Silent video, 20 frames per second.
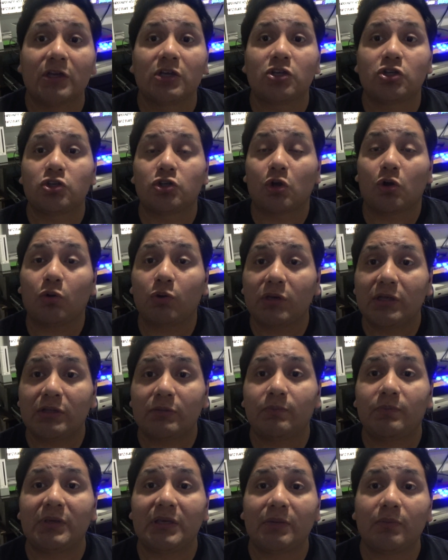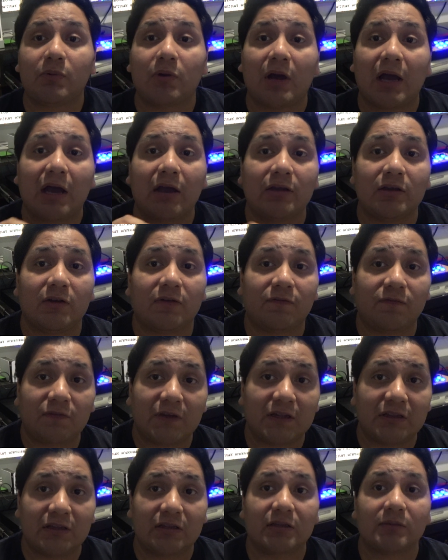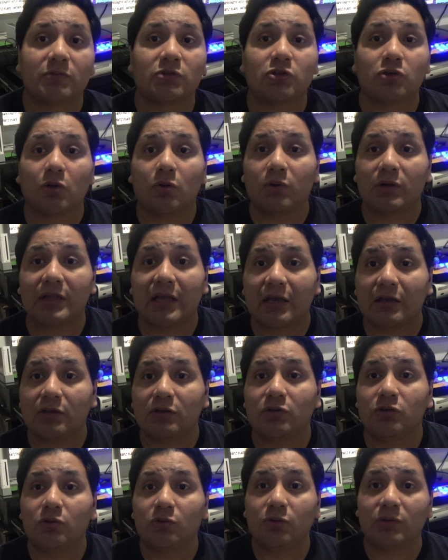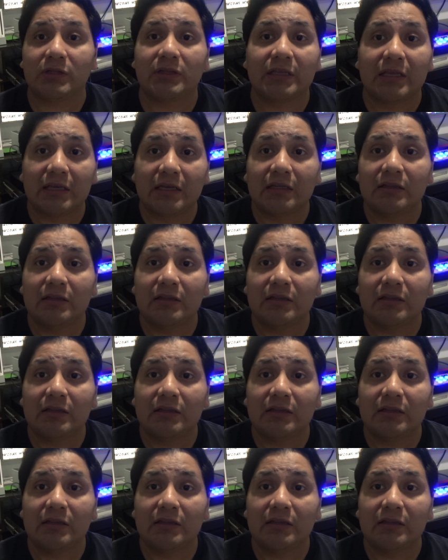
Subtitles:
showing people how you're fixing them, showing how you're doing